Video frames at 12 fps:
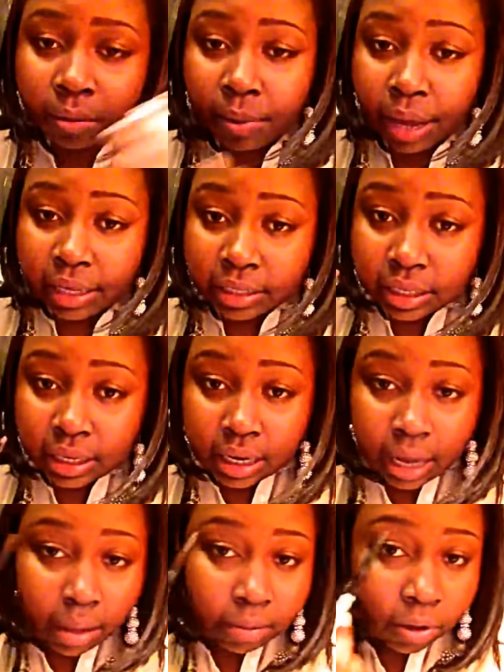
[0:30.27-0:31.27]

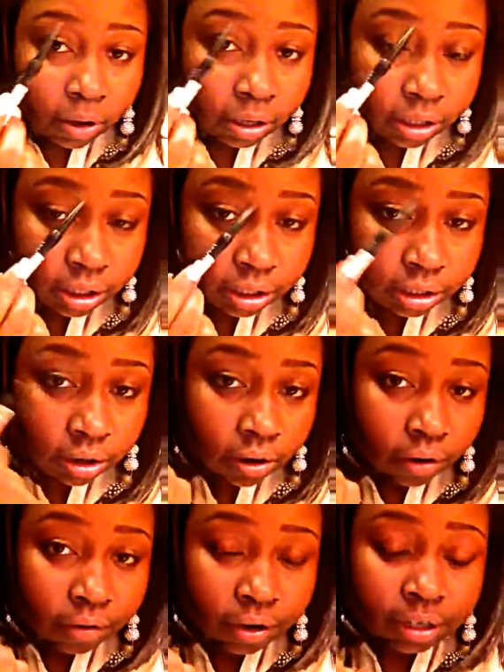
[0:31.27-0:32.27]
basically, I'm going to just
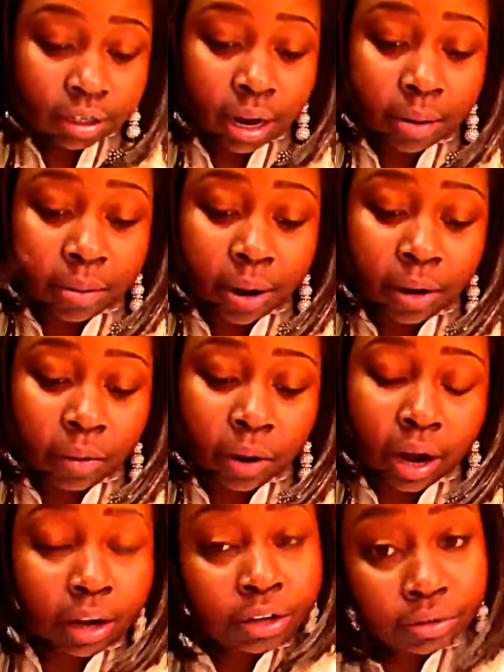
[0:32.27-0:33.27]
go over this eyebrow and
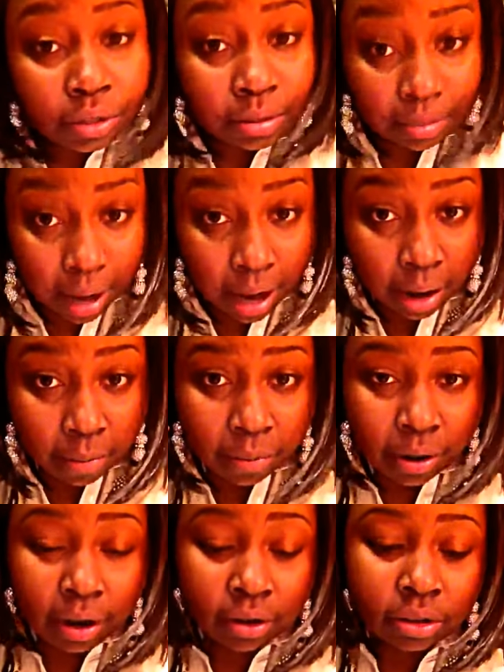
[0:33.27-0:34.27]
what I do to my
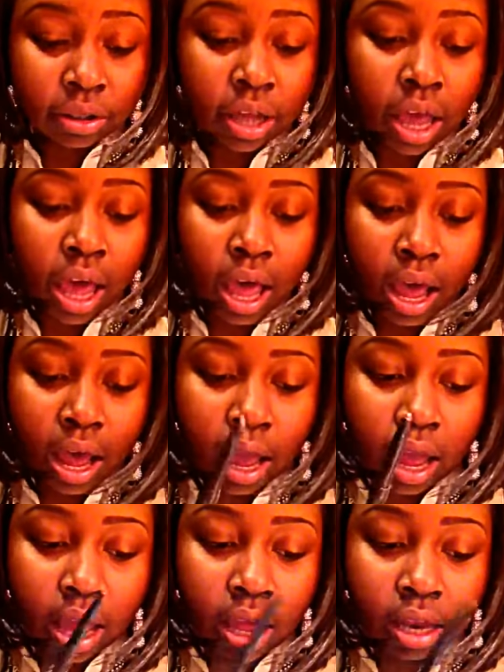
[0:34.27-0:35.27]
eyebrows.
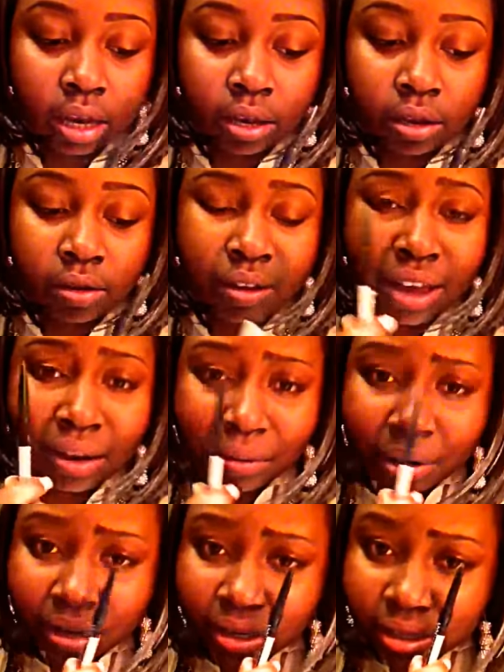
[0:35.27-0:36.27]
And you can't
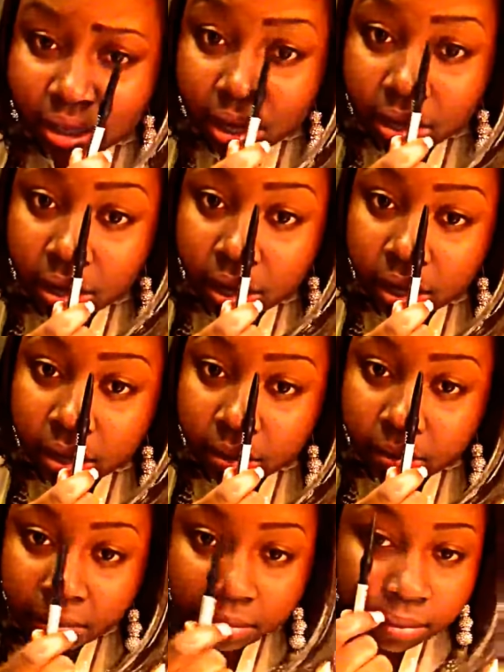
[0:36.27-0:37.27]
really tell, like,
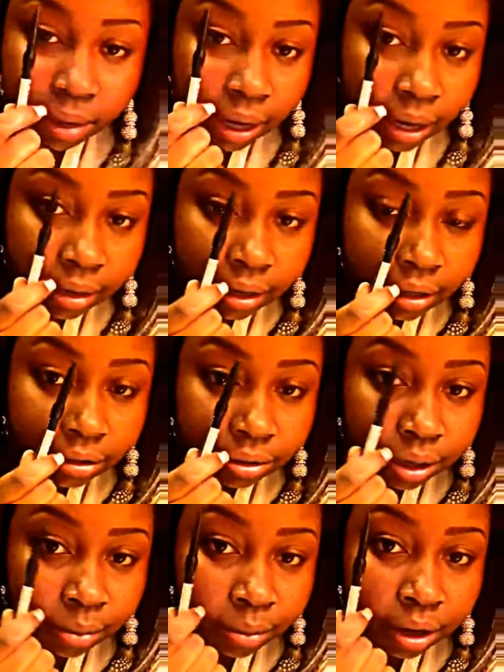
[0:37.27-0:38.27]
my natural
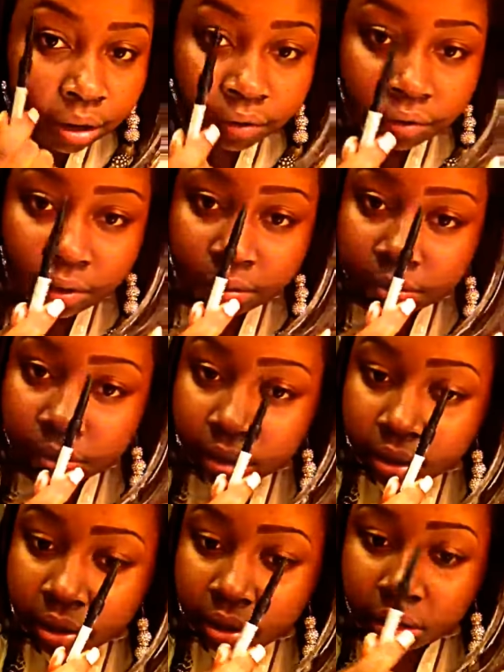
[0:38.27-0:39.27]
eyebrows from
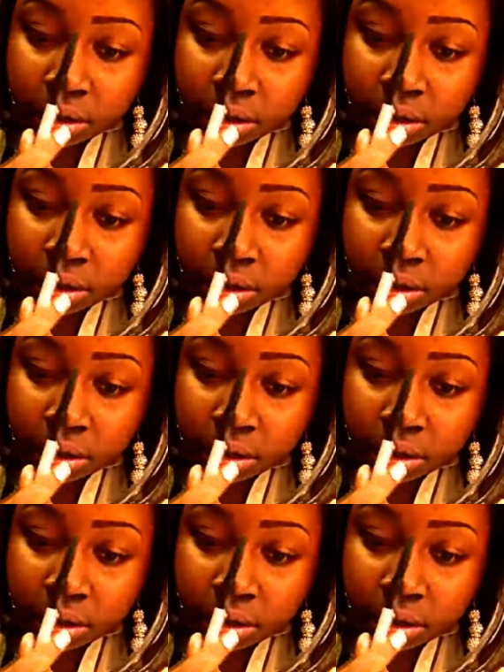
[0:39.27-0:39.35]
my